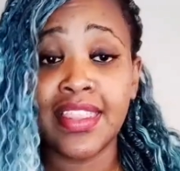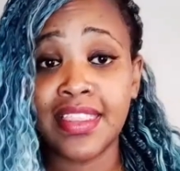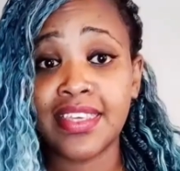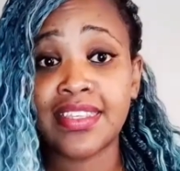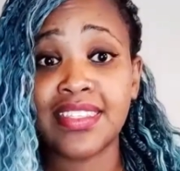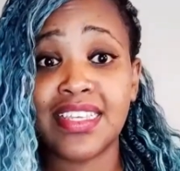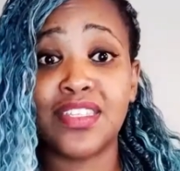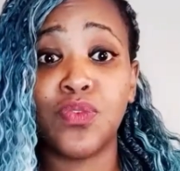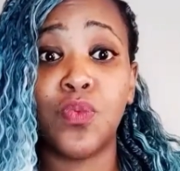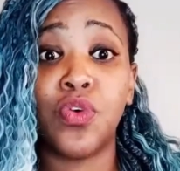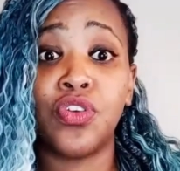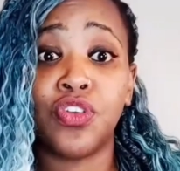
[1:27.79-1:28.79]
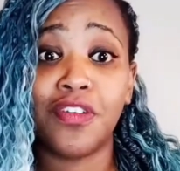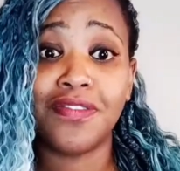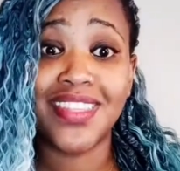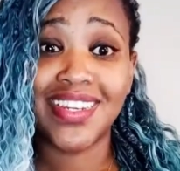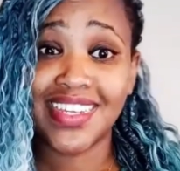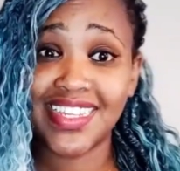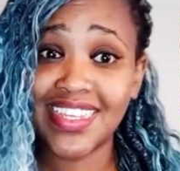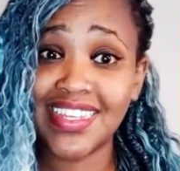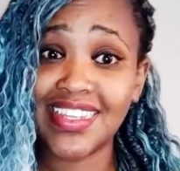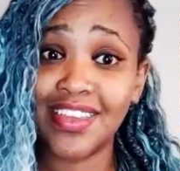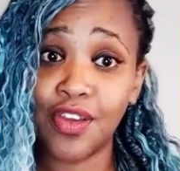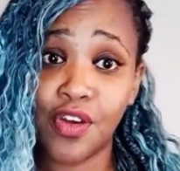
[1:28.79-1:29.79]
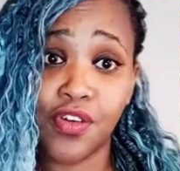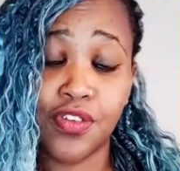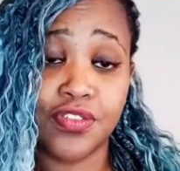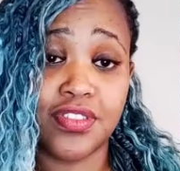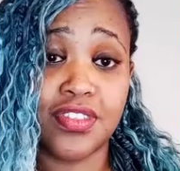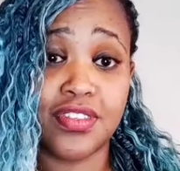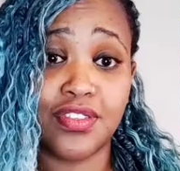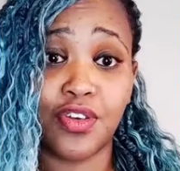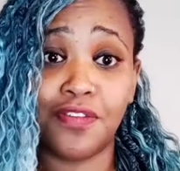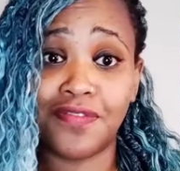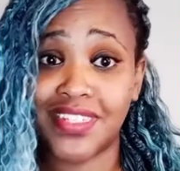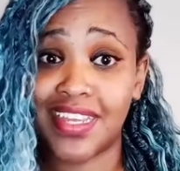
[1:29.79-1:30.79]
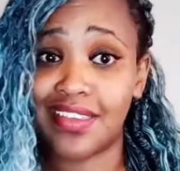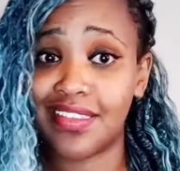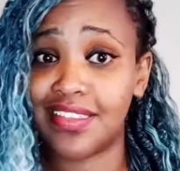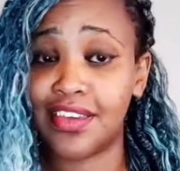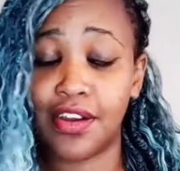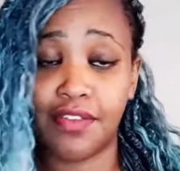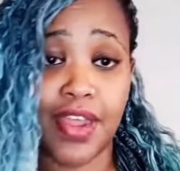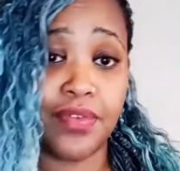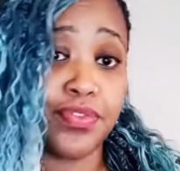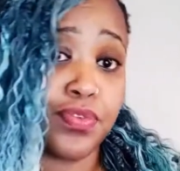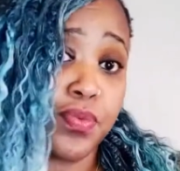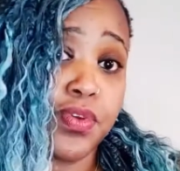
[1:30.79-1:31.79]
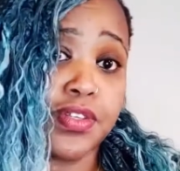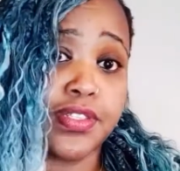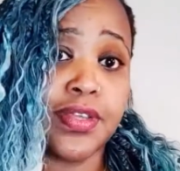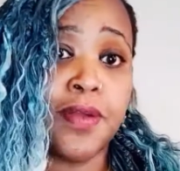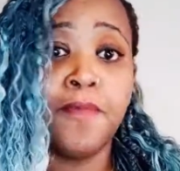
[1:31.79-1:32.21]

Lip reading: This is one of the leading causes of death around the world,